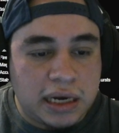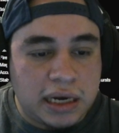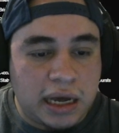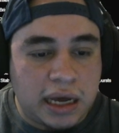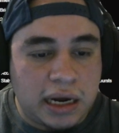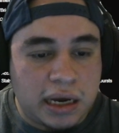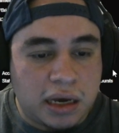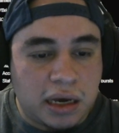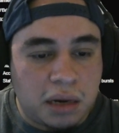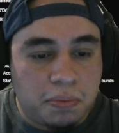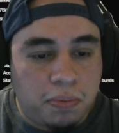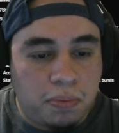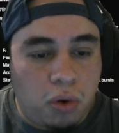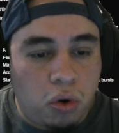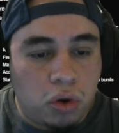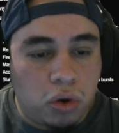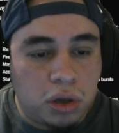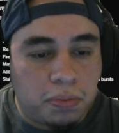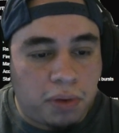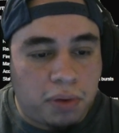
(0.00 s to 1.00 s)
and it can
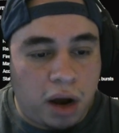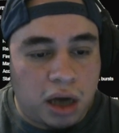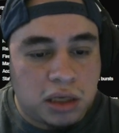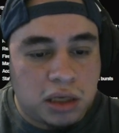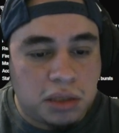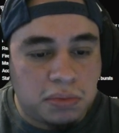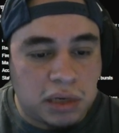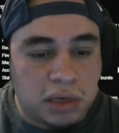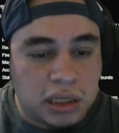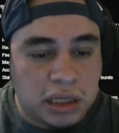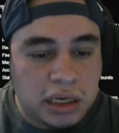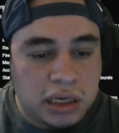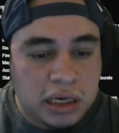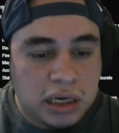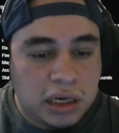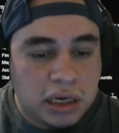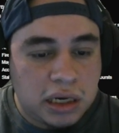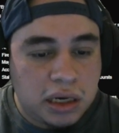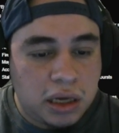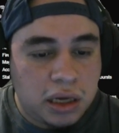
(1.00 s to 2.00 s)
hold
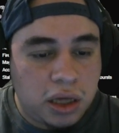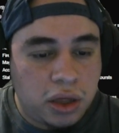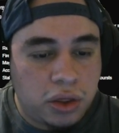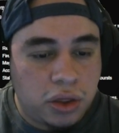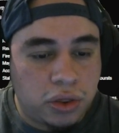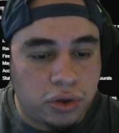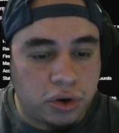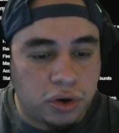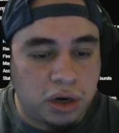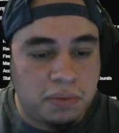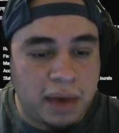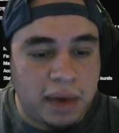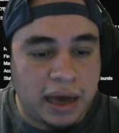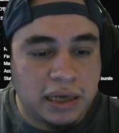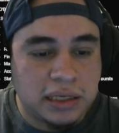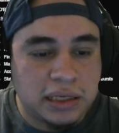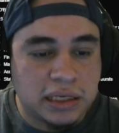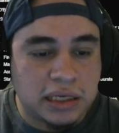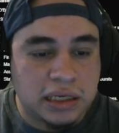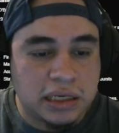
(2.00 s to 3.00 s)
approximately 30
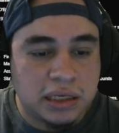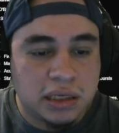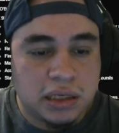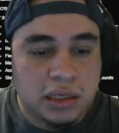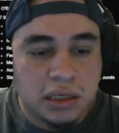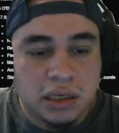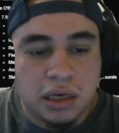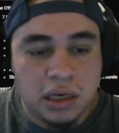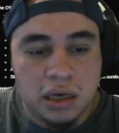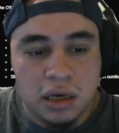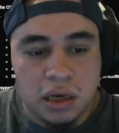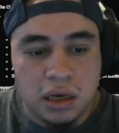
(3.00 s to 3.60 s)
magazines.